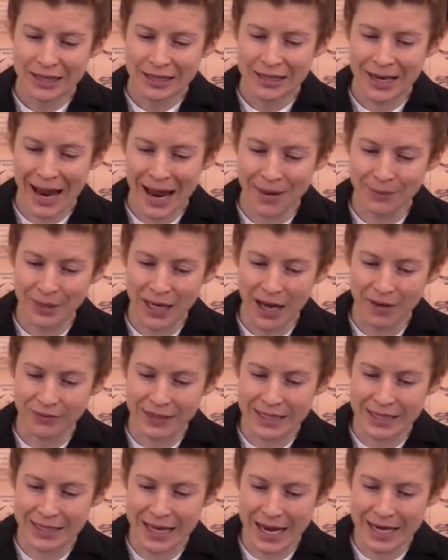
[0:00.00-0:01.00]
named
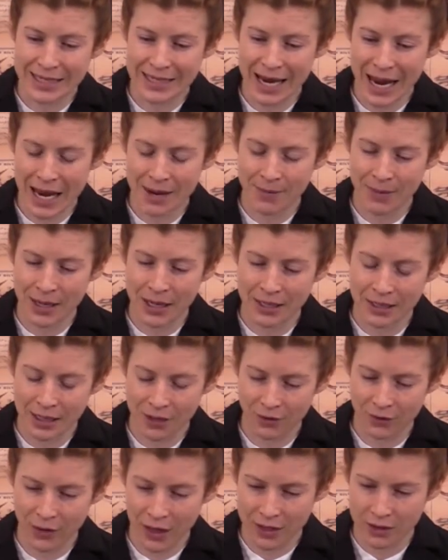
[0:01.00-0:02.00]
after Saint Damien
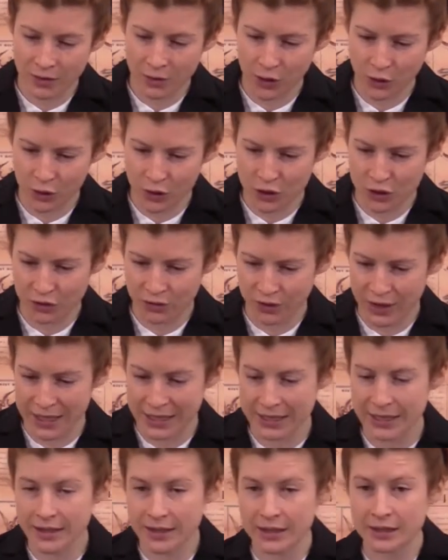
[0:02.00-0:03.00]
in front of a
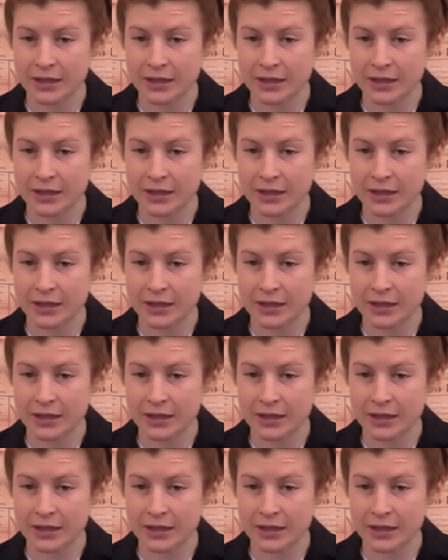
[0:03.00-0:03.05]
crucifix.